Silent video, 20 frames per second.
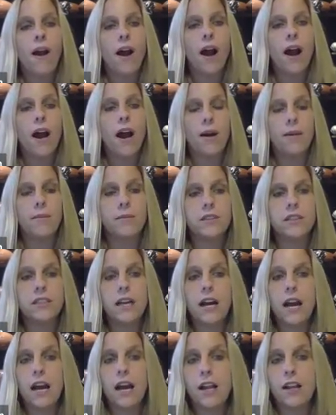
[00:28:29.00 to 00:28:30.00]
So
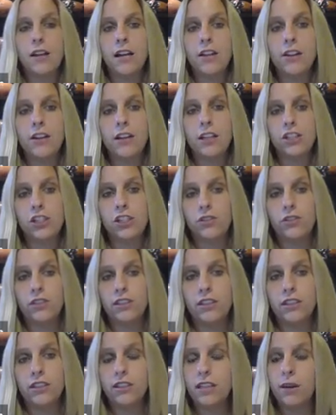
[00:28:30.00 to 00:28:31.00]
another issue
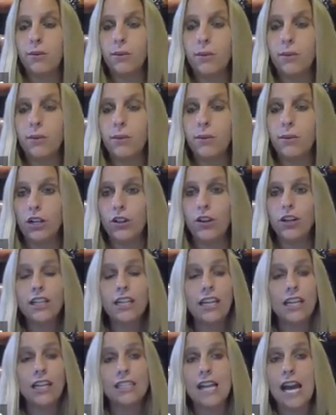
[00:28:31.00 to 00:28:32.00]
that we wanted to look
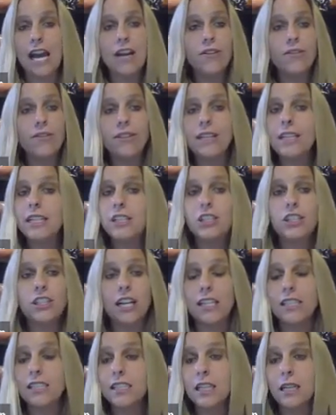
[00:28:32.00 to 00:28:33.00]
at is, I don't think it's
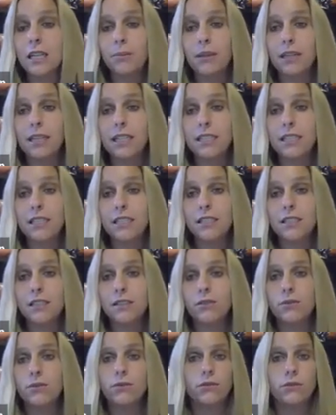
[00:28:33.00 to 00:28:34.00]
just going to be
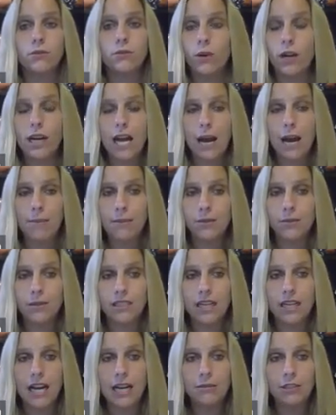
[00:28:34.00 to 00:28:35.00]
what happens with
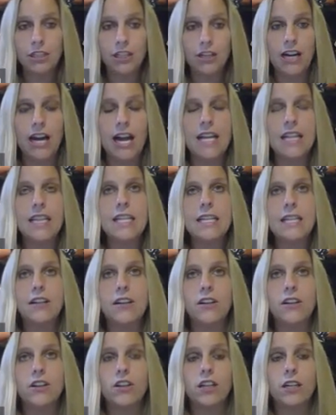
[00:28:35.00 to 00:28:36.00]
time sharing. I think
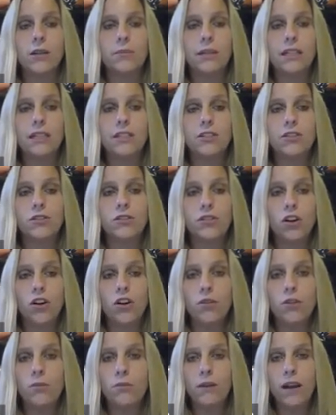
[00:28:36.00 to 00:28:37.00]
there are going to be
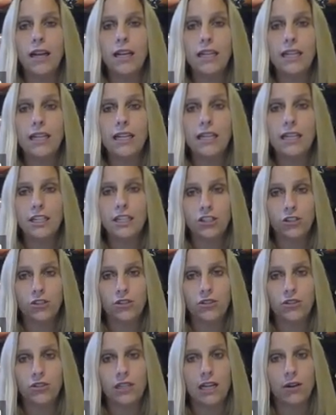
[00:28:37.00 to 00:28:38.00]
so many
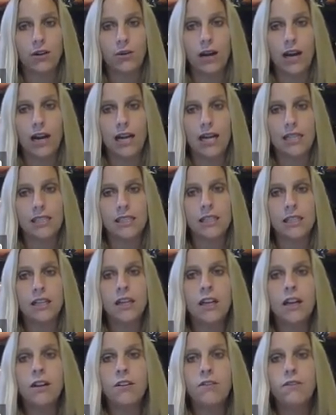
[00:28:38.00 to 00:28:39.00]
issues that arise
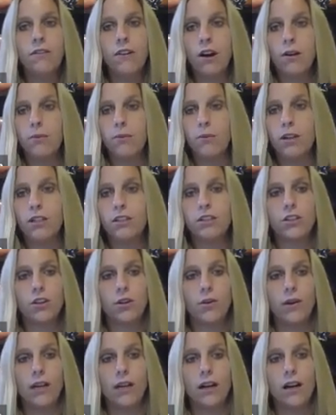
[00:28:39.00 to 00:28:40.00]
from what's
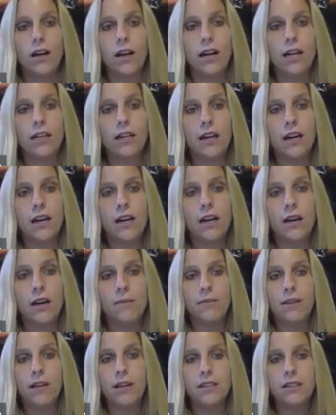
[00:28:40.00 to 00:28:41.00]
going
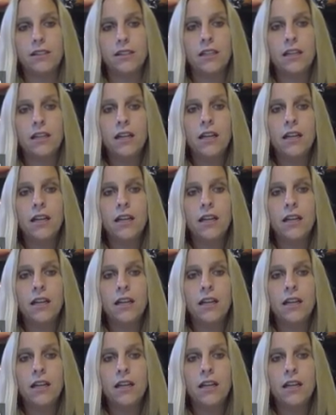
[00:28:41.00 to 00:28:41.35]
on. There's